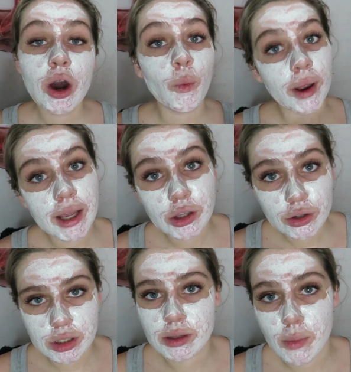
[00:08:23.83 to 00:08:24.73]
When I
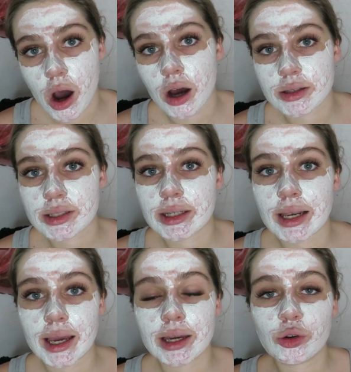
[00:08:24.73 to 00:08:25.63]
use the mask,
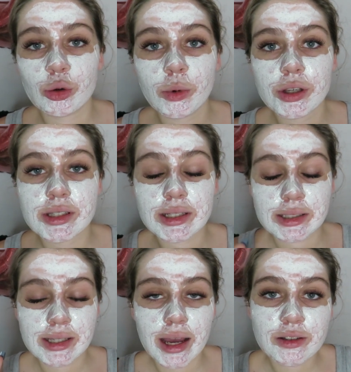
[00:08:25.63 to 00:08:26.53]
like it
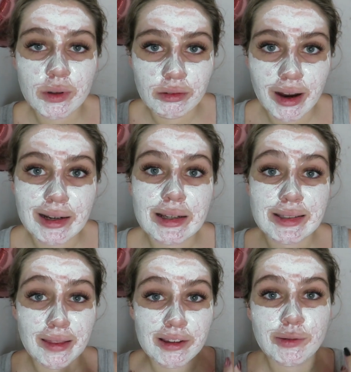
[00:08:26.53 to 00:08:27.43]
takes away the
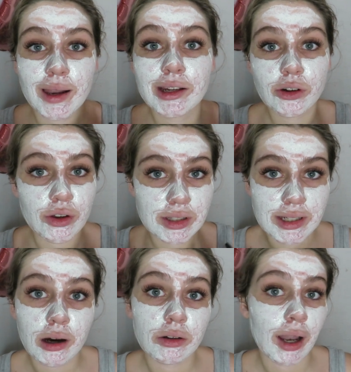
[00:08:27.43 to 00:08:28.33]
redness and the swelling goes
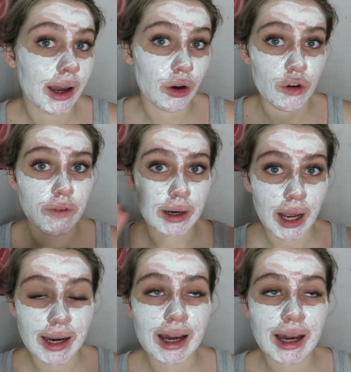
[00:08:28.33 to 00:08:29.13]
down like overnight.